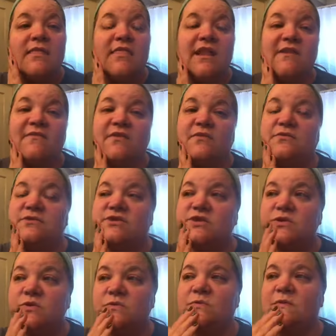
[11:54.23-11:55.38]
that if you
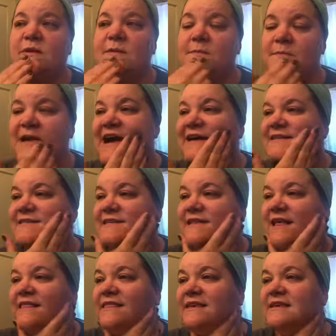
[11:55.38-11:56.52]
do mask
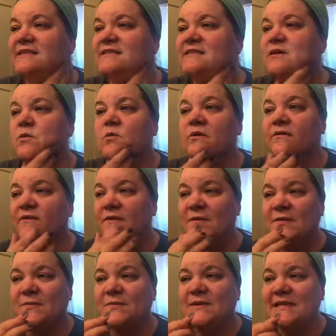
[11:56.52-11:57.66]
like this, or if
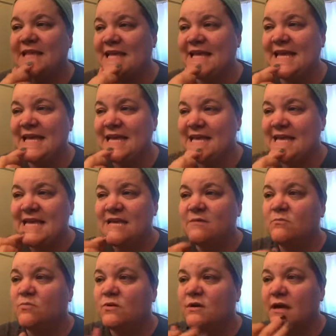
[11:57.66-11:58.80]
you really
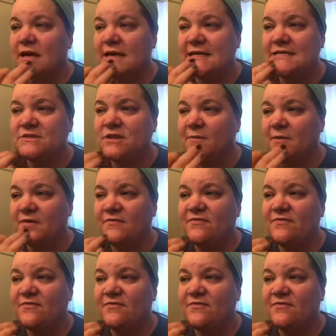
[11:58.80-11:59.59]
scrub your